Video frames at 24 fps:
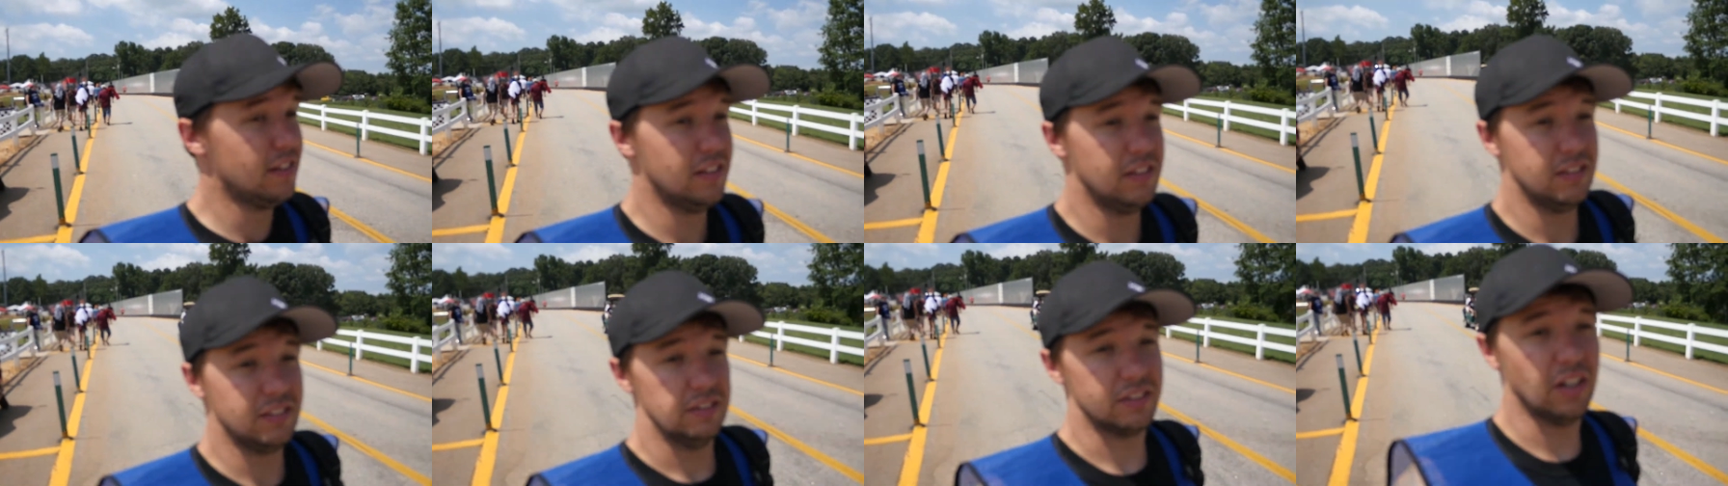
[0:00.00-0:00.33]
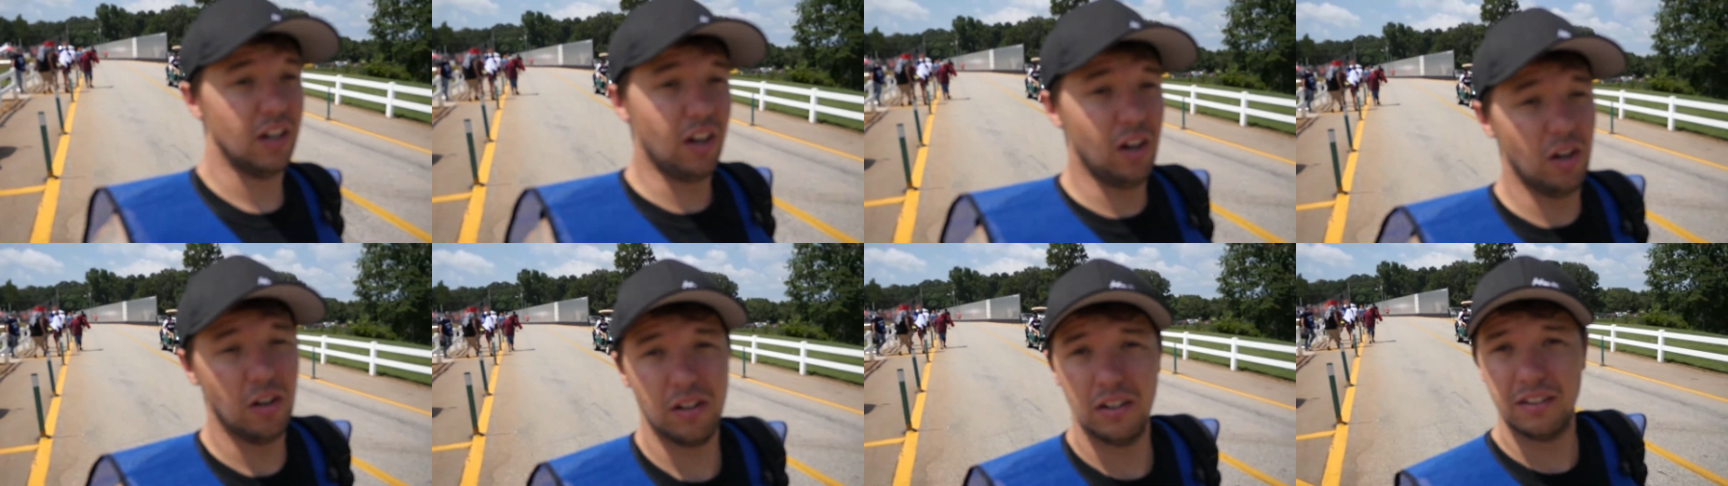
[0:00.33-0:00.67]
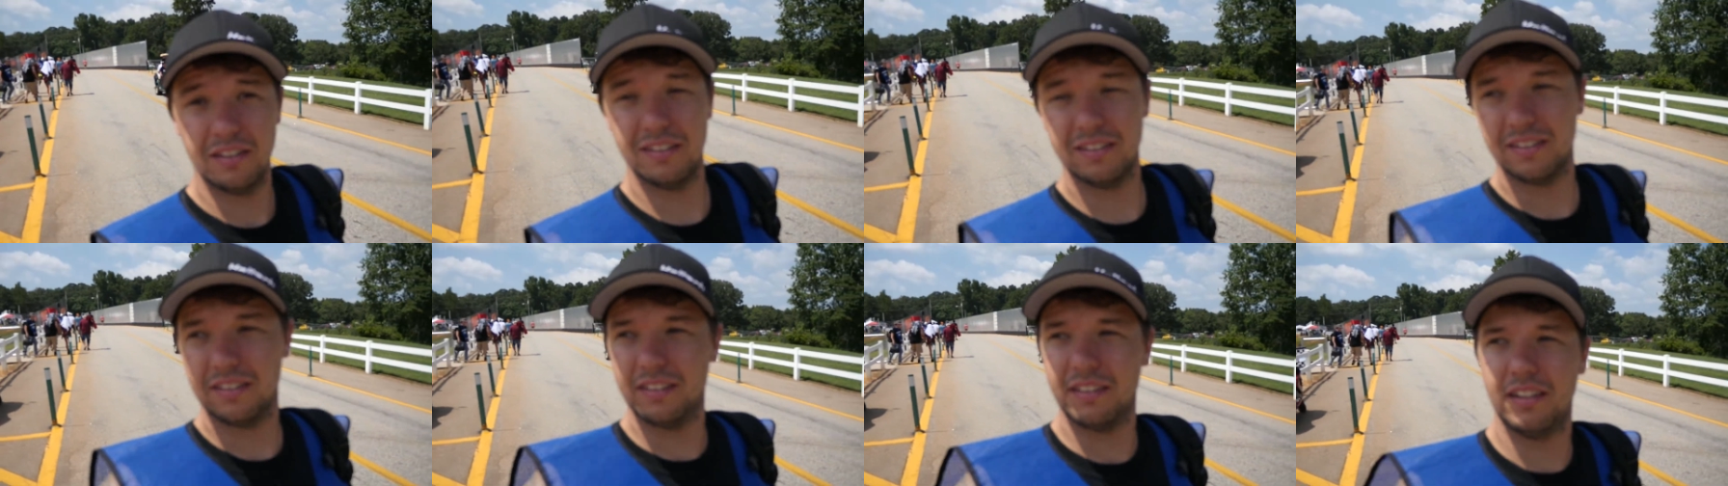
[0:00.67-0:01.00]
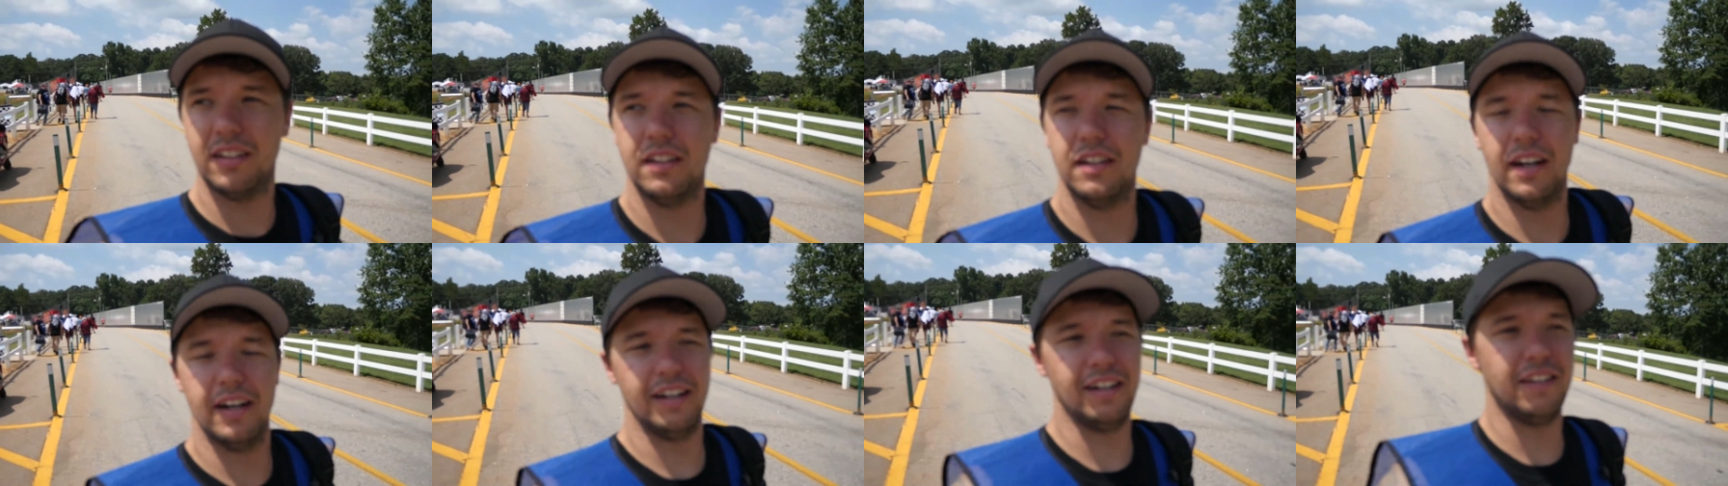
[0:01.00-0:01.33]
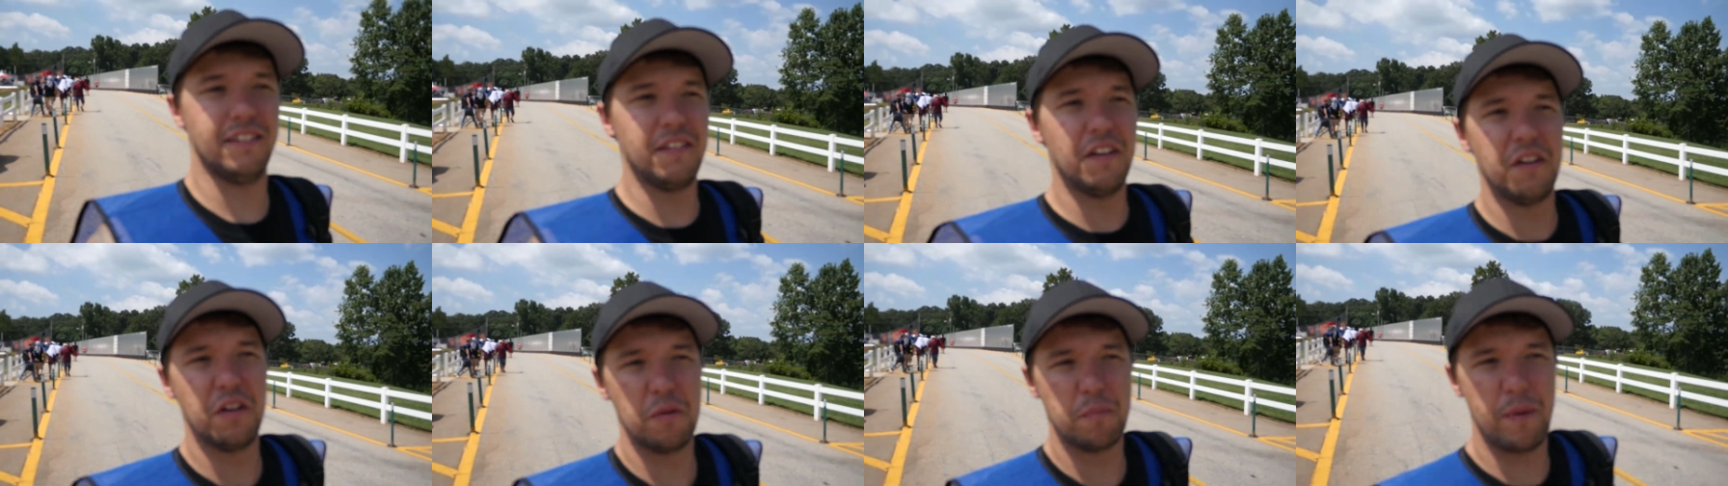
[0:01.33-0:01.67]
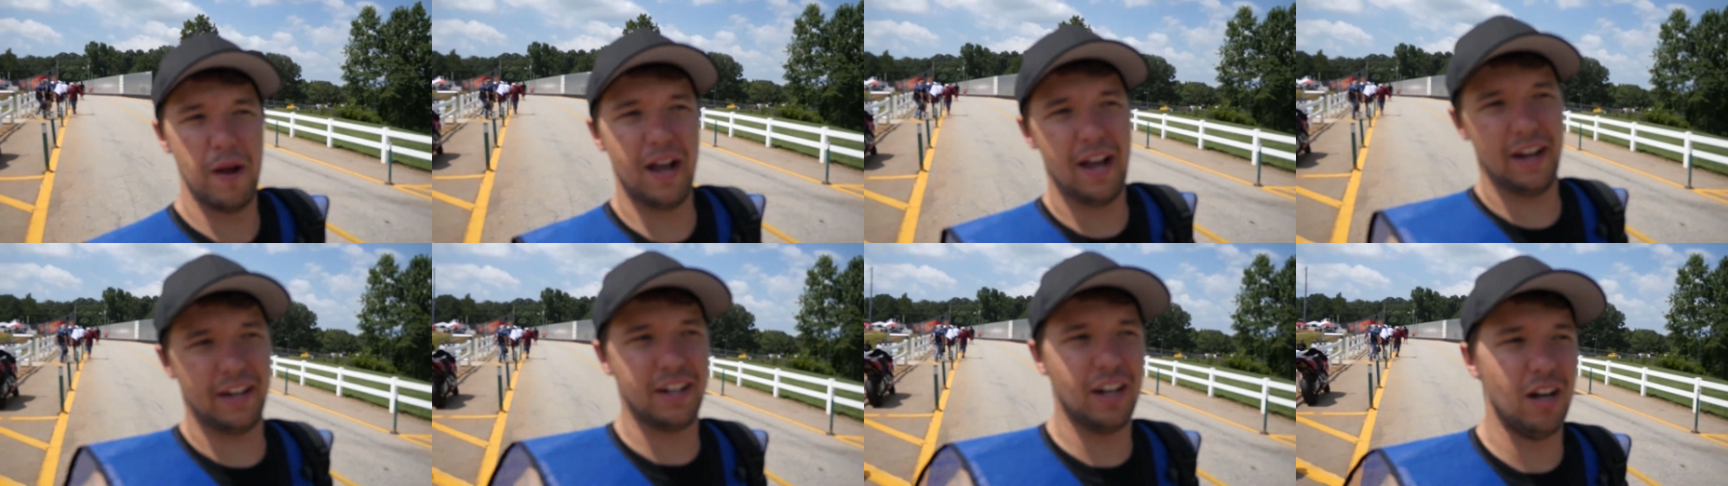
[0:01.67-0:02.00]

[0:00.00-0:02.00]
So, kind of continue to pack